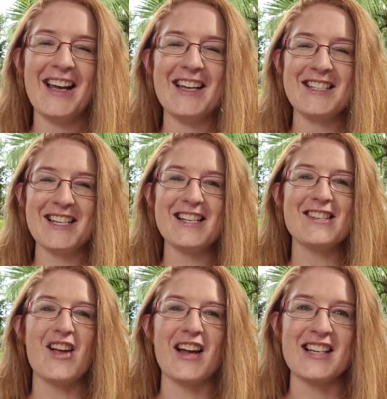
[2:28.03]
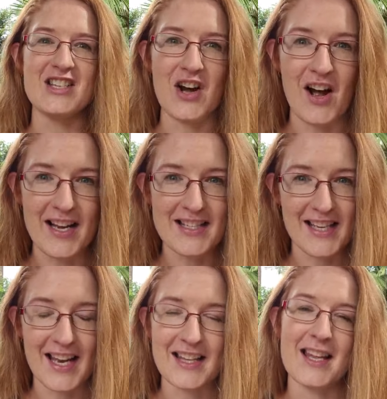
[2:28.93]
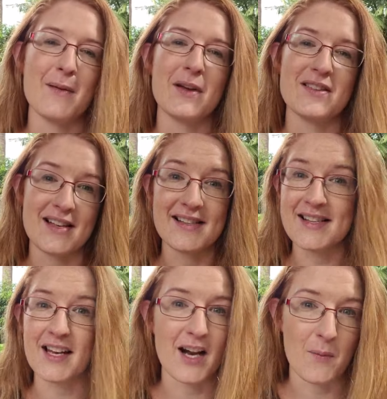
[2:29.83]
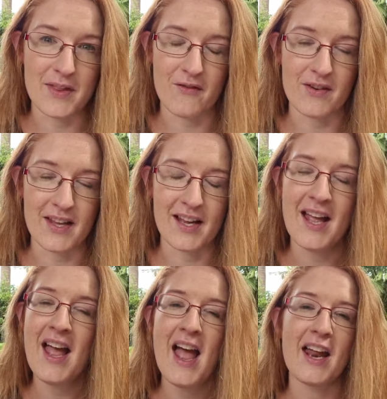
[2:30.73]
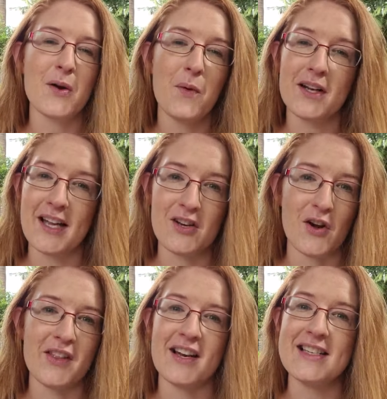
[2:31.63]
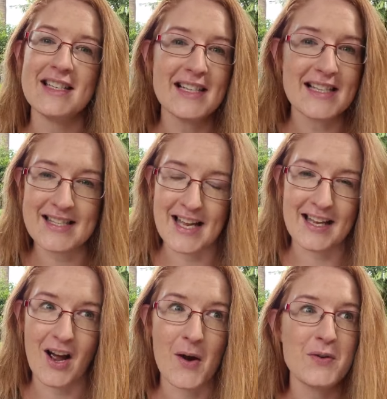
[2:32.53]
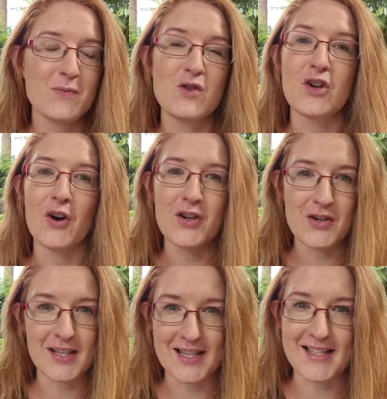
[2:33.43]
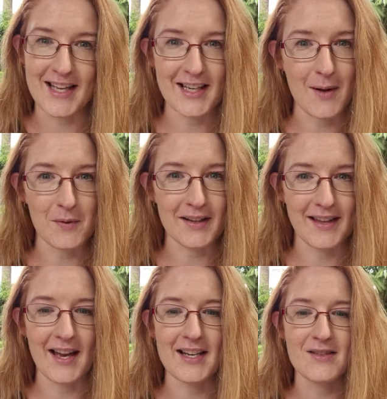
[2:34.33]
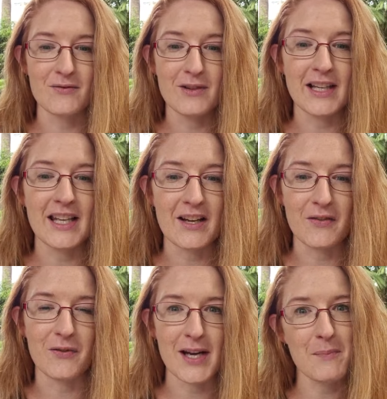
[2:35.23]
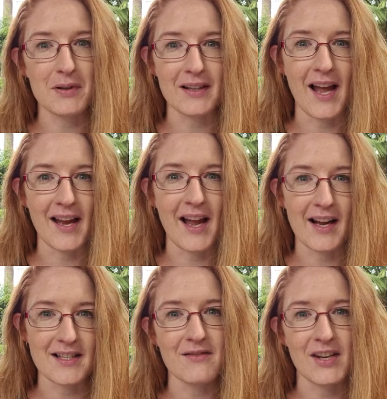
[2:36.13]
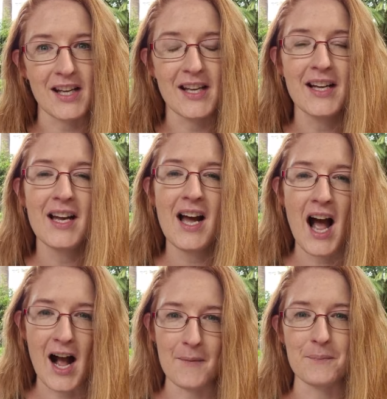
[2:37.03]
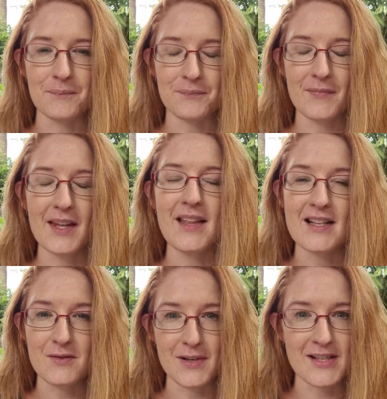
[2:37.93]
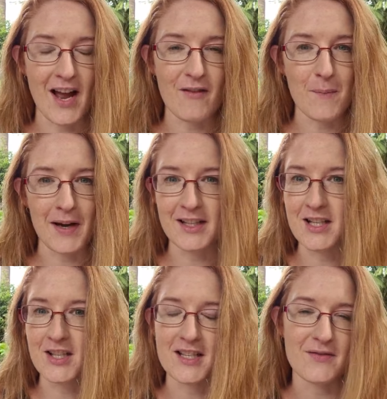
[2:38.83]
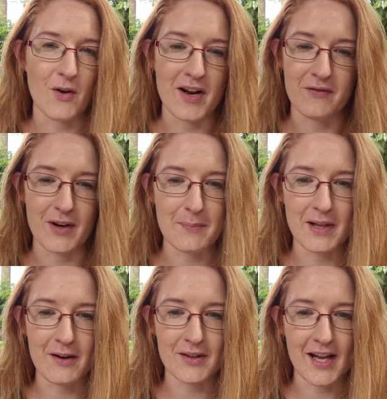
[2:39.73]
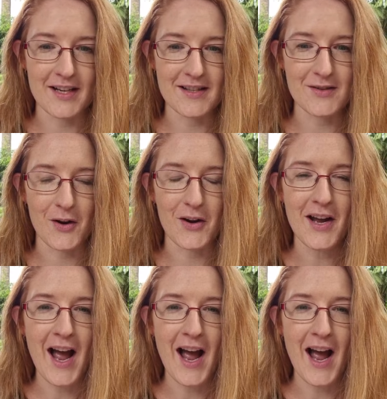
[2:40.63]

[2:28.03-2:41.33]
she's like dying to get in there because I set it up with everything. And I want to let you know that I don't usually set it up like that. It's really a free play activity. That's the reason I have a mud kitchen. It's very free play related. So